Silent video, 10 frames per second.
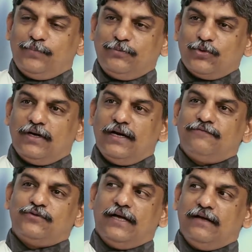People
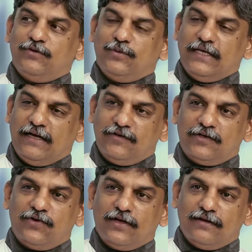love to have it when they're having
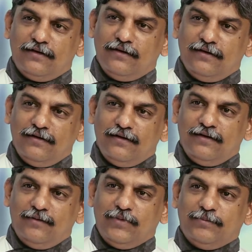a drink.
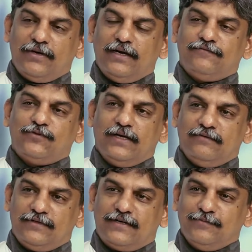People love to
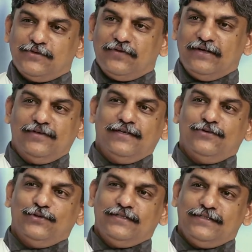have the drums of heaven and
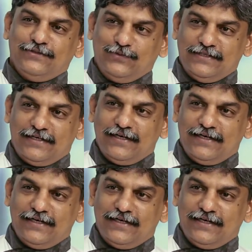all these things which are